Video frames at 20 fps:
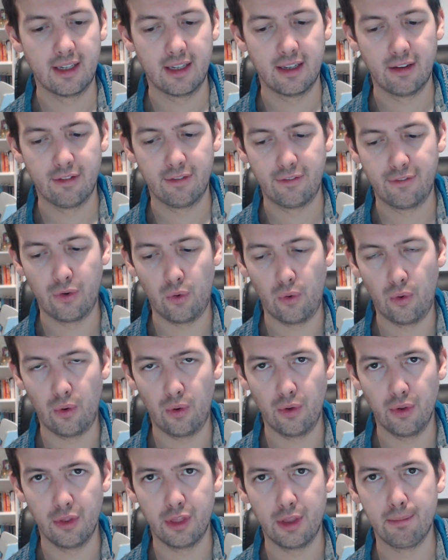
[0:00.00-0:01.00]

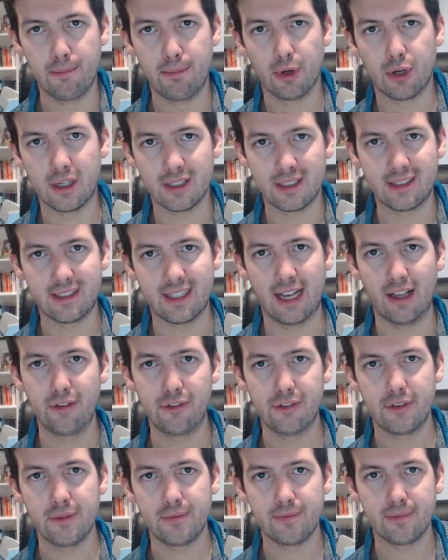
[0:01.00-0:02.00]
for the book
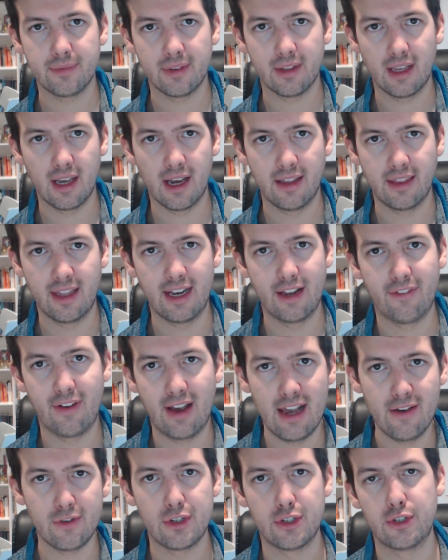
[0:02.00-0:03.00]
itself. And then if I
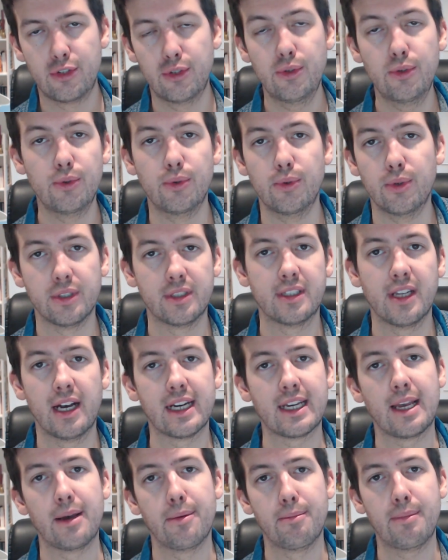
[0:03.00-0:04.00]
ever do start a
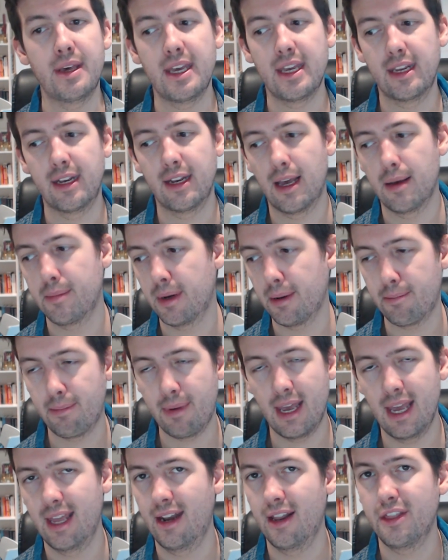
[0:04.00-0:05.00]
campaign, I'm going to
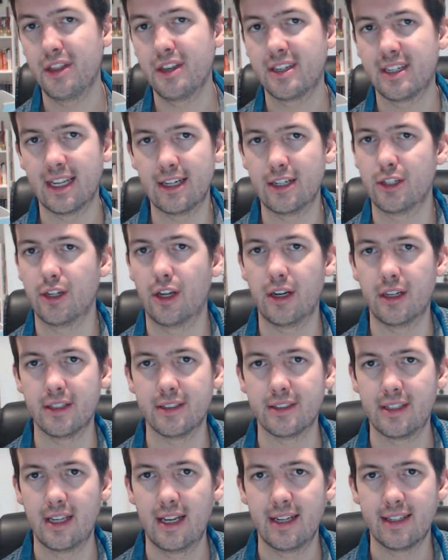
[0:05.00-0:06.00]
pay another
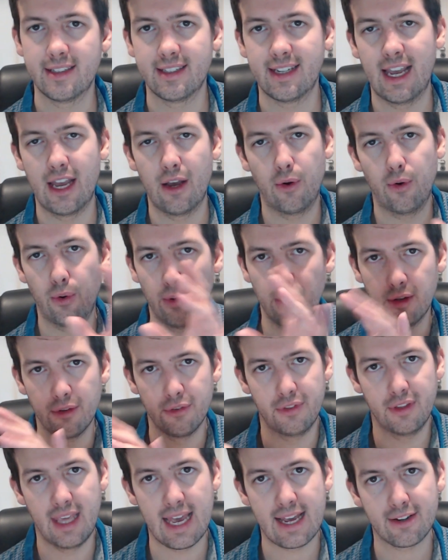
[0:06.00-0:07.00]
$10 to get all of
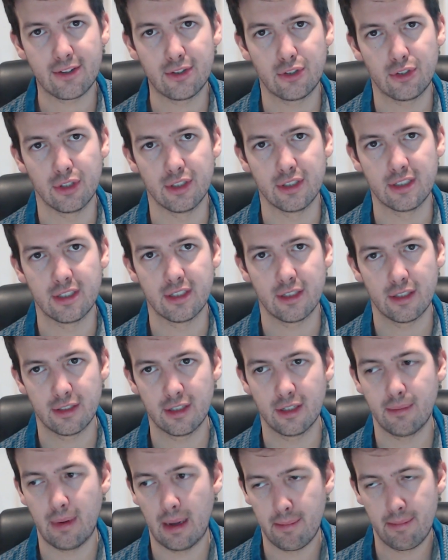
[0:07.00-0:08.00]
the extras that
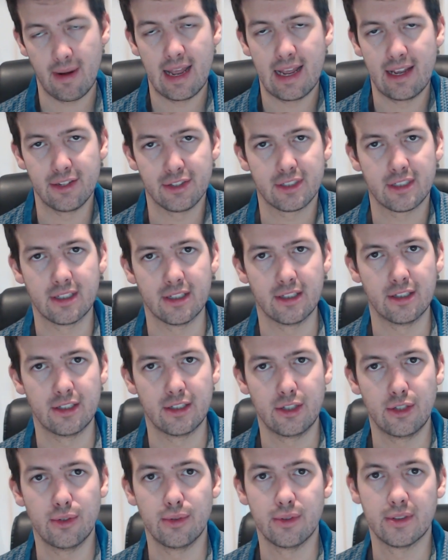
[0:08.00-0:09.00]
my players can
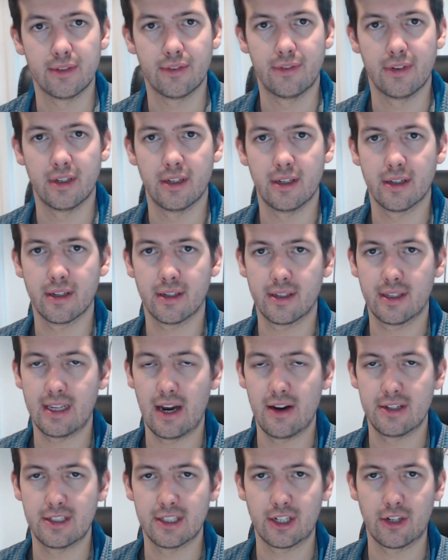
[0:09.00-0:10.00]
use for
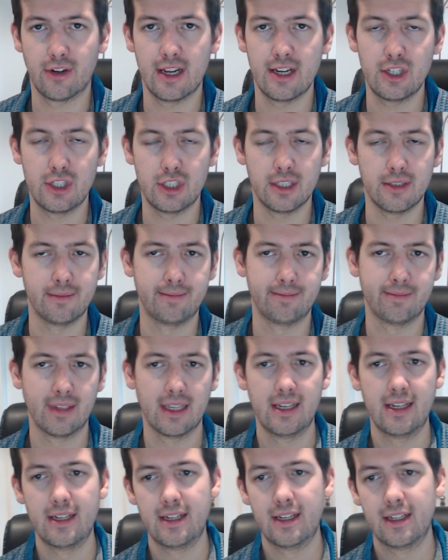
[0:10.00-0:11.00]
character creation.
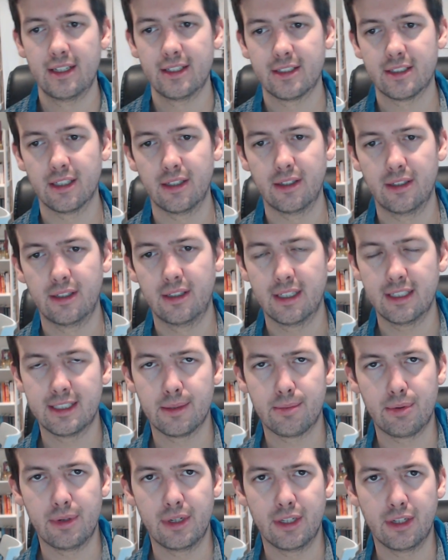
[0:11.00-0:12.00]
So that's a
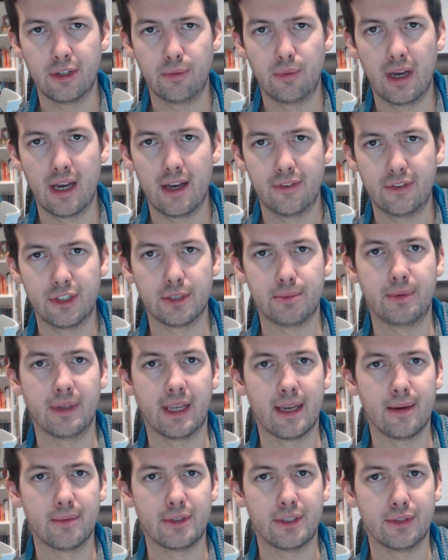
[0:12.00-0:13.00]
pretty good way of just being
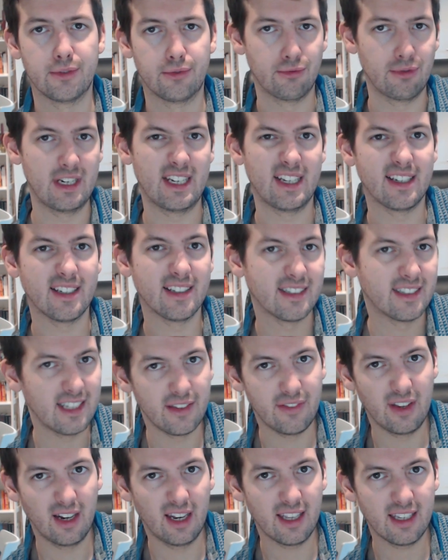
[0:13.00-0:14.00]
able to just read it and see if
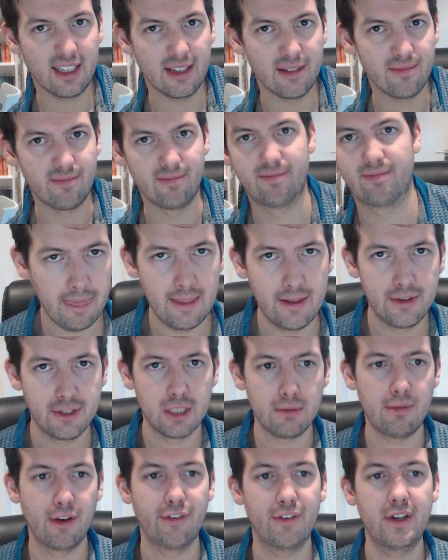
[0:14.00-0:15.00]
you like it. So
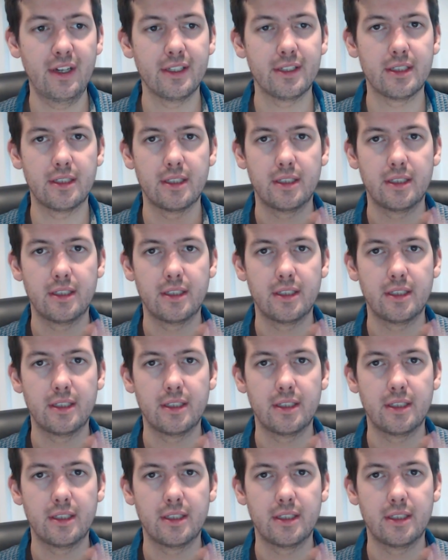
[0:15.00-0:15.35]
my first